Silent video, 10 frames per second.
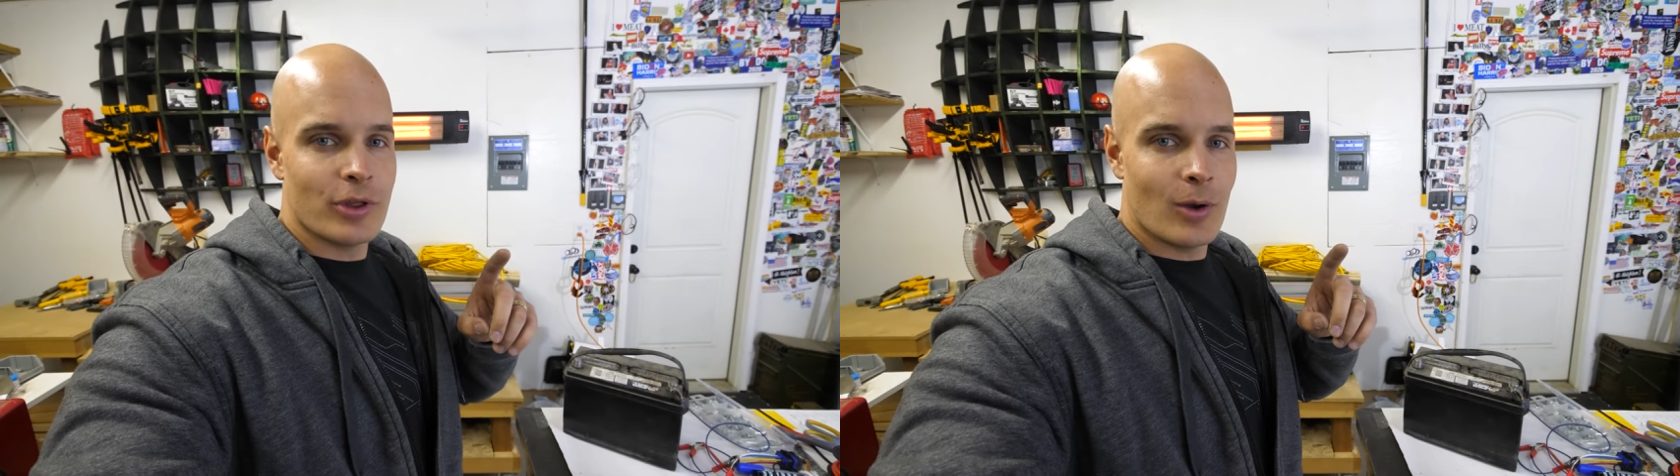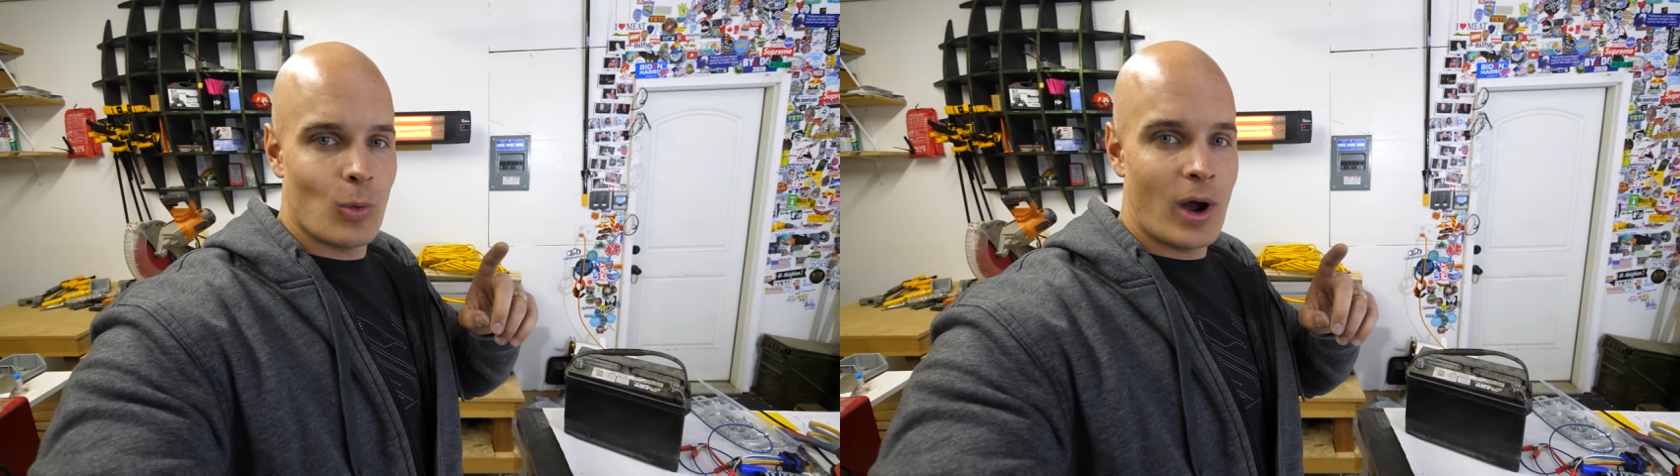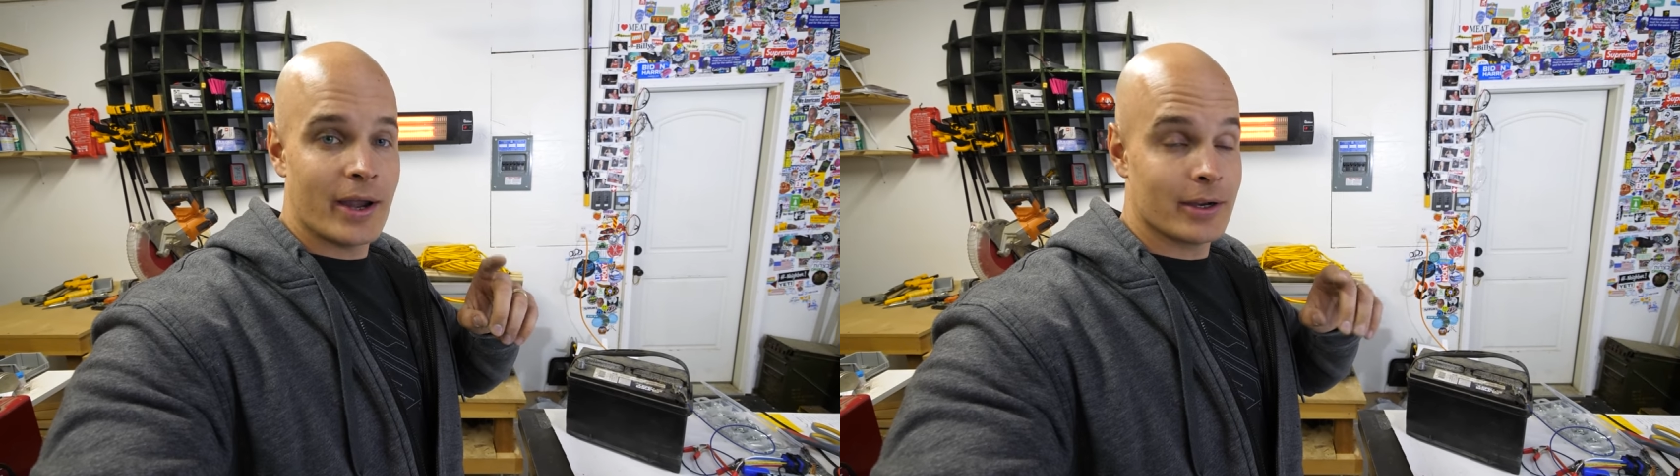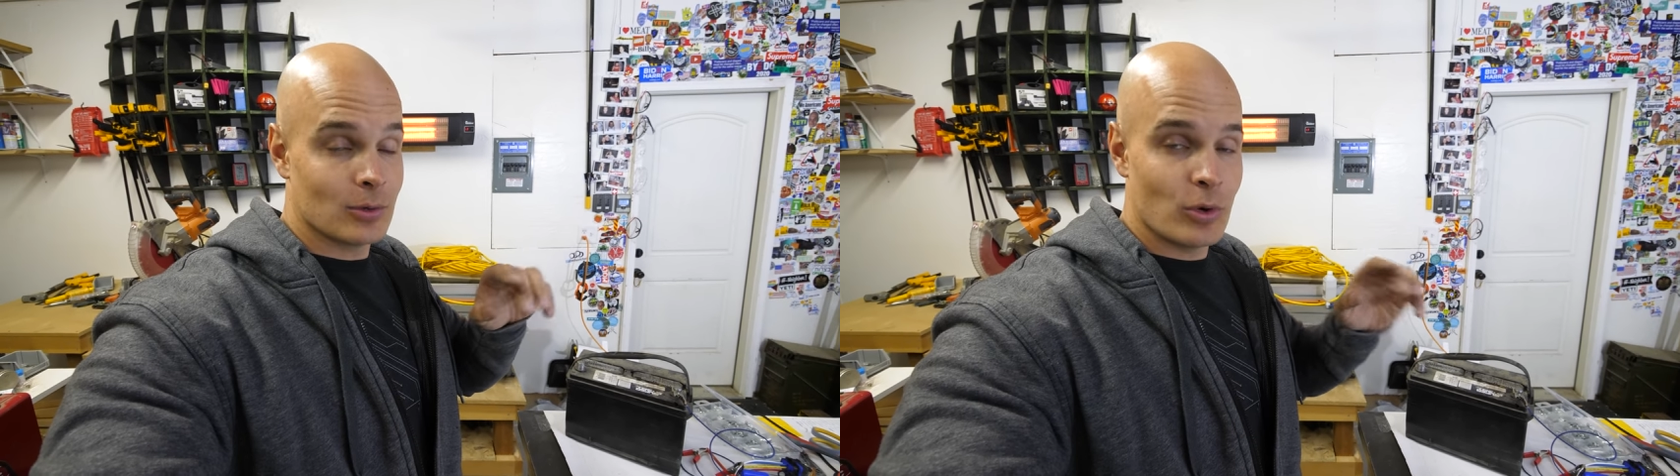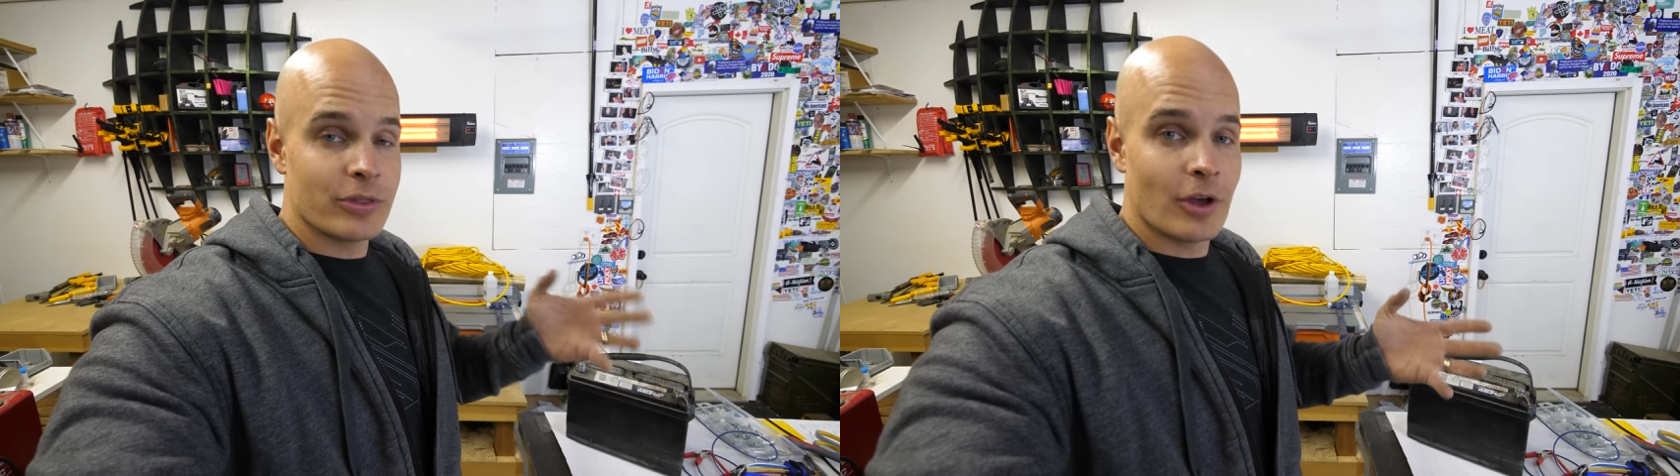that wire
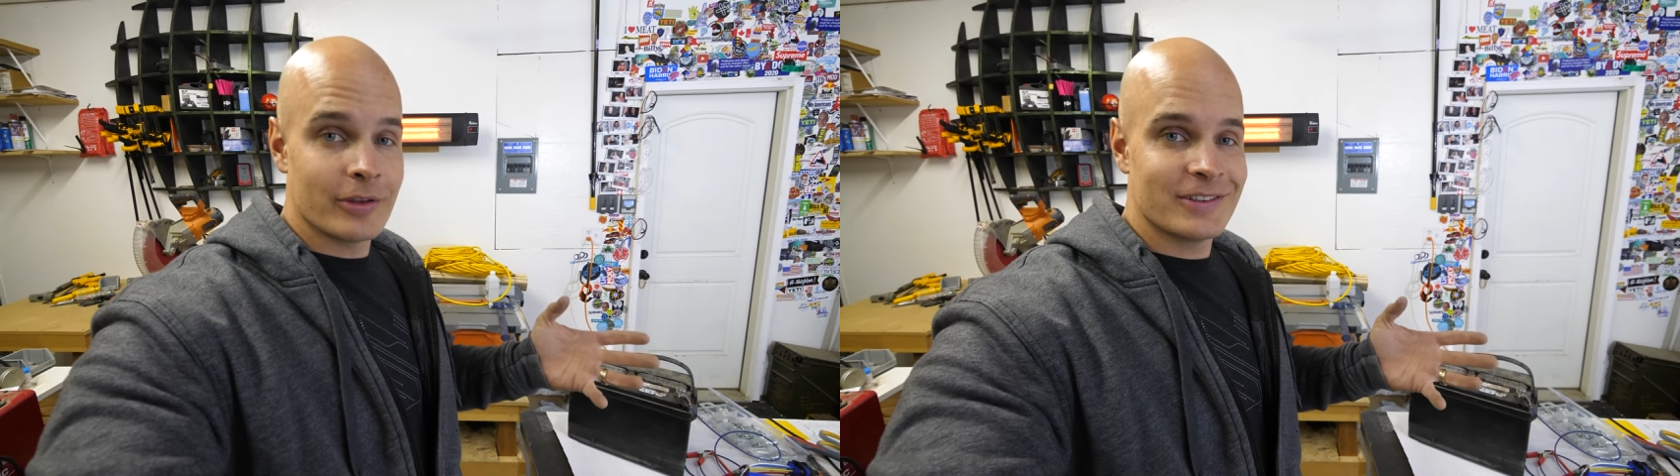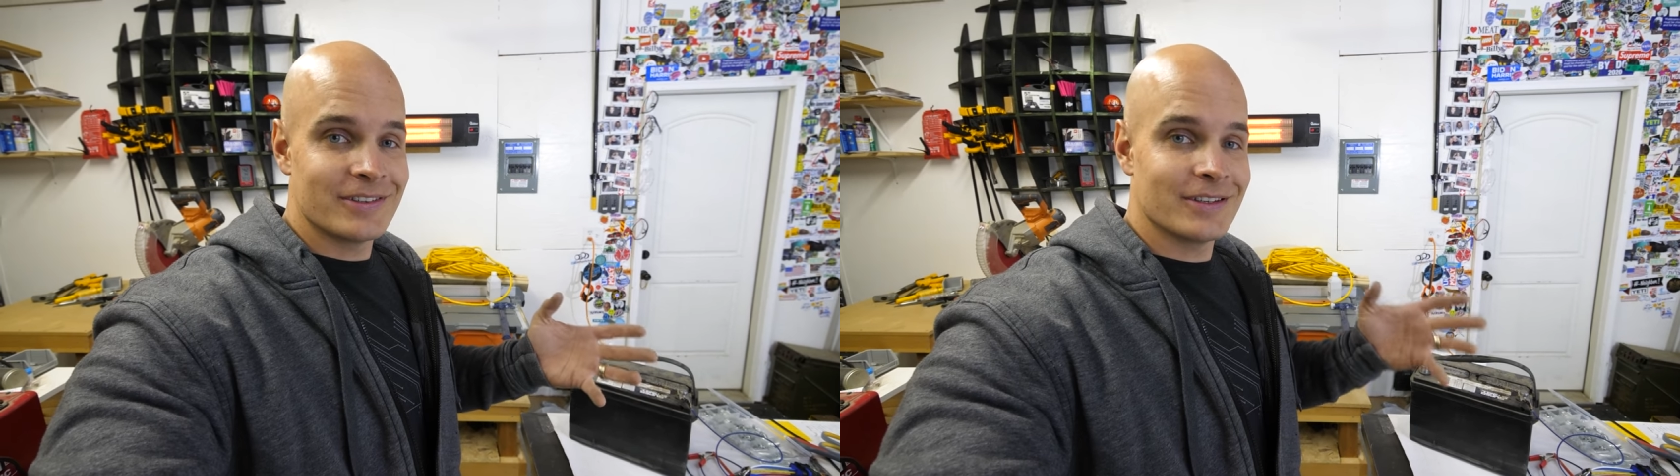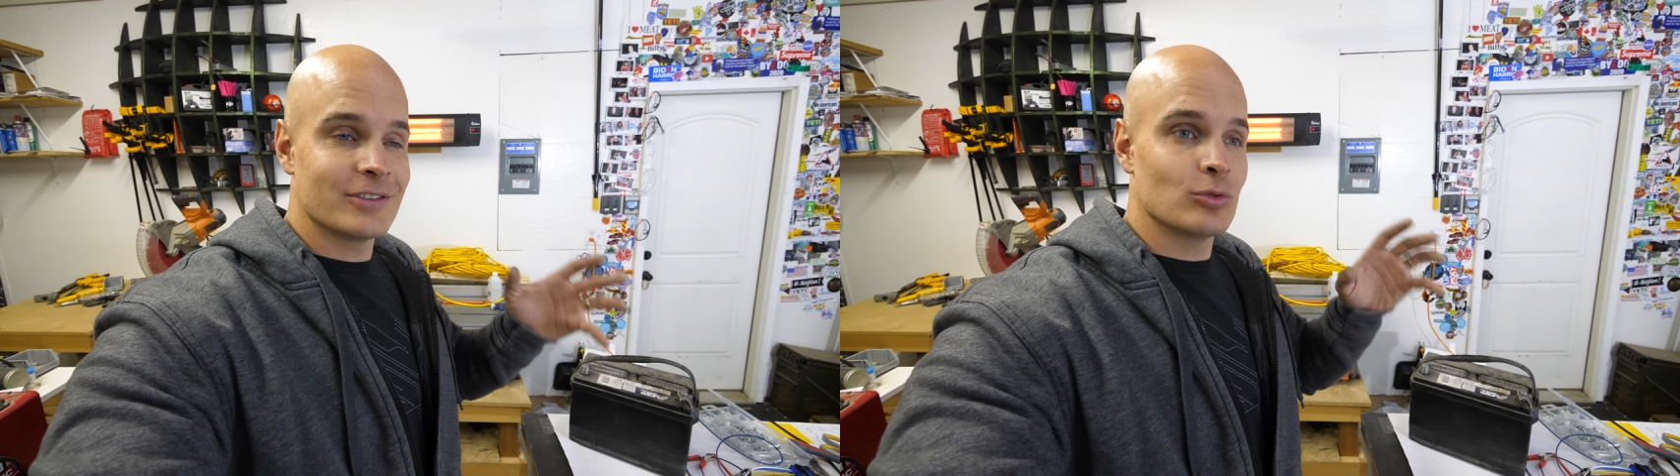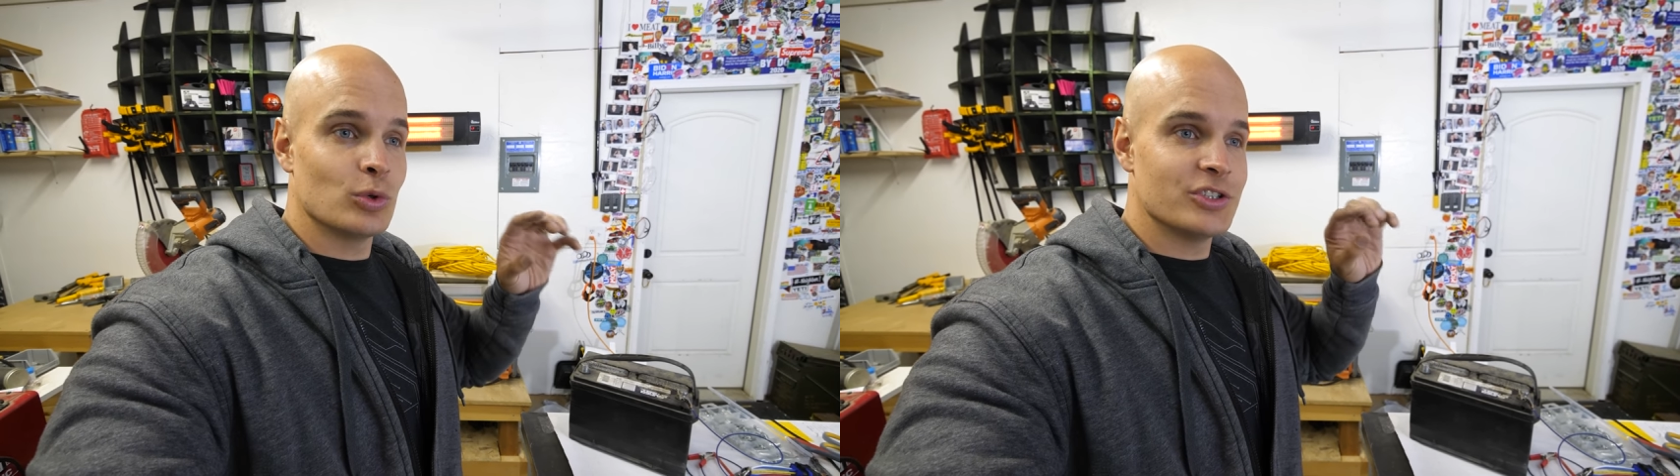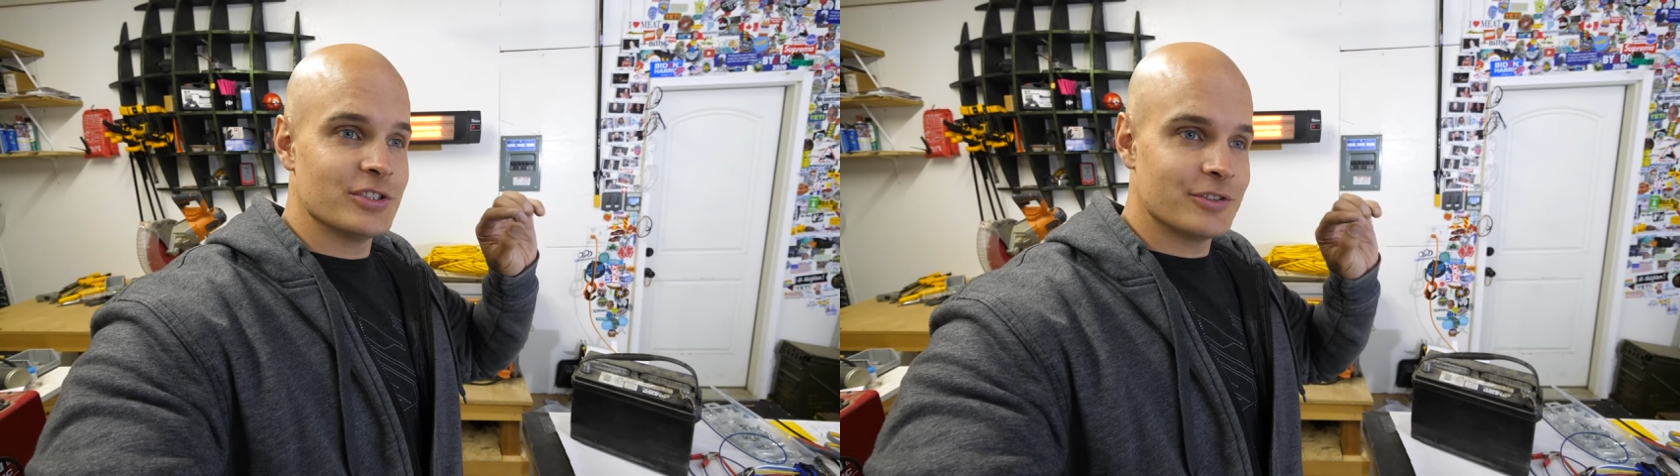with all six
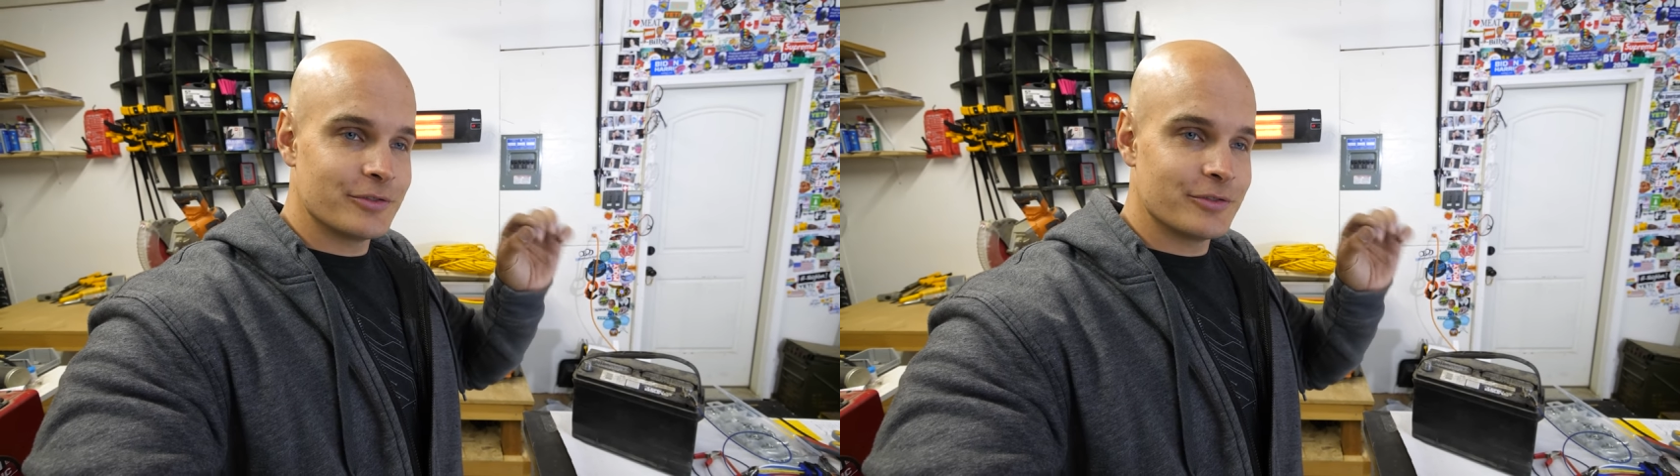switches